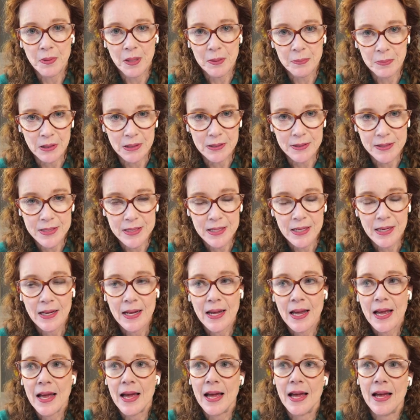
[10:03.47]
bubbles.
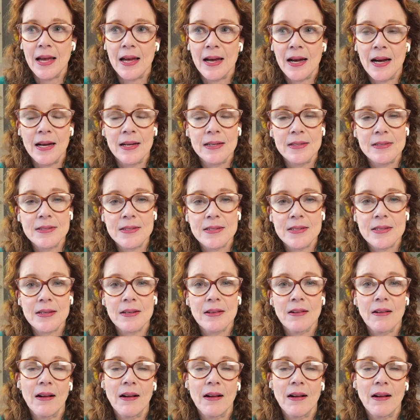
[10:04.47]
And